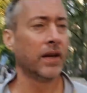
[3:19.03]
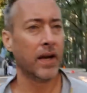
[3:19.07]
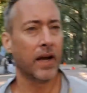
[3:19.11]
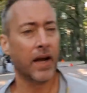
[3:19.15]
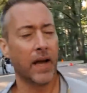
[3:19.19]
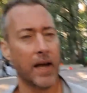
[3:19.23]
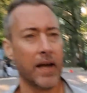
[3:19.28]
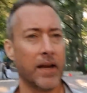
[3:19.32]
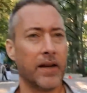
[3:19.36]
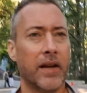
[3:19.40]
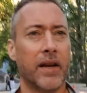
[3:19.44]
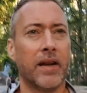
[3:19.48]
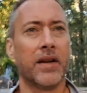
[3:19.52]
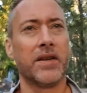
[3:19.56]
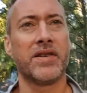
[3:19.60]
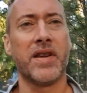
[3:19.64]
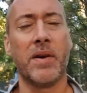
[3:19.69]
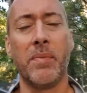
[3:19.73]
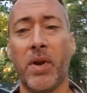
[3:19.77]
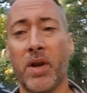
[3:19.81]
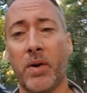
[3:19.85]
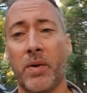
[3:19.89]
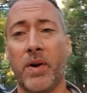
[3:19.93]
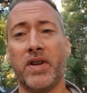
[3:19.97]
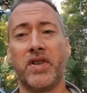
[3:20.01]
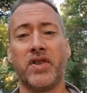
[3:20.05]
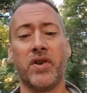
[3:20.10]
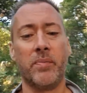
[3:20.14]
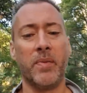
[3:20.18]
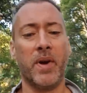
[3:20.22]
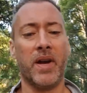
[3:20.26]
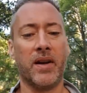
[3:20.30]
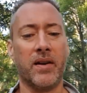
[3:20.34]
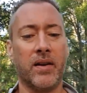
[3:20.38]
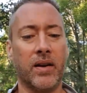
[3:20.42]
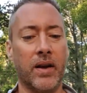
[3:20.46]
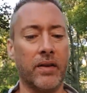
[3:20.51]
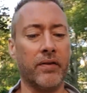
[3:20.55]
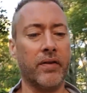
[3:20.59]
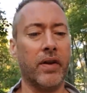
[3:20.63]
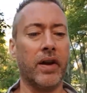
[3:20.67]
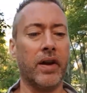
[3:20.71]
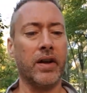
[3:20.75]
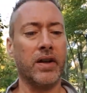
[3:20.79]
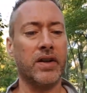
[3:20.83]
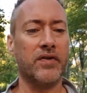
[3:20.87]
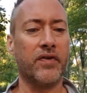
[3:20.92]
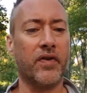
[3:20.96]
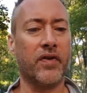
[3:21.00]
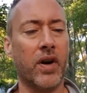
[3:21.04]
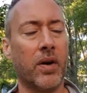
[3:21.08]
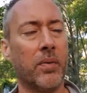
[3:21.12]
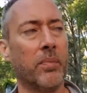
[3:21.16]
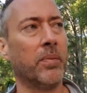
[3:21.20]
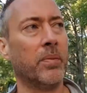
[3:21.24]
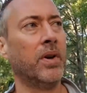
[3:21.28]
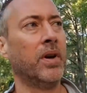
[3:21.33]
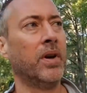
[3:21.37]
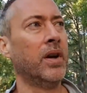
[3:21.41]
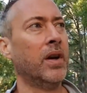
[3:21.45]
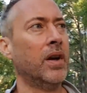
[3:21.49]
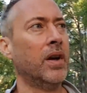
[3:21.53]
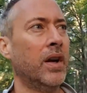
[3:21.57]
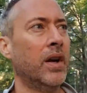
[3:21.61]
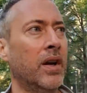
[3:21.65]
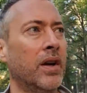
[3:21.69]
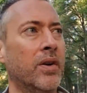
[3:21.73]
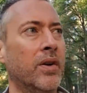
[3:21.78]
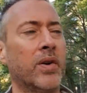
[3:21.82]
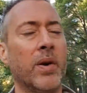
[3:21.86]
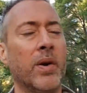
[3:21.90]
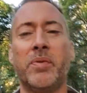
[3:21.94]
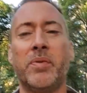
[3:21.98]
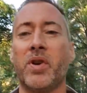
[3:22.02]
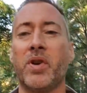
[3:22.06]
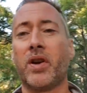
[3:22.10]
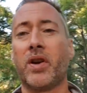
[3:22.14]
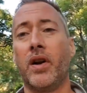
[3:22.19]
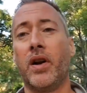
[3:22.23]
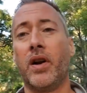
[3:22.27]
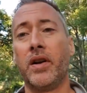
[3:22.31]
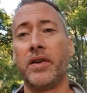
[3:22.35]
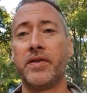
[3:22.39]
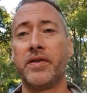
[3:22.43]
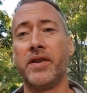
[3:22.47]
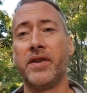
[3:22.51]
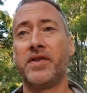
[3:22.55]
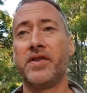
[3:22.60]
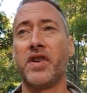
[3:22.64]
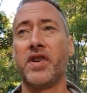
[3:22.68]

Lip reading: and some of the ways you'll make living is from cryptocurrencies.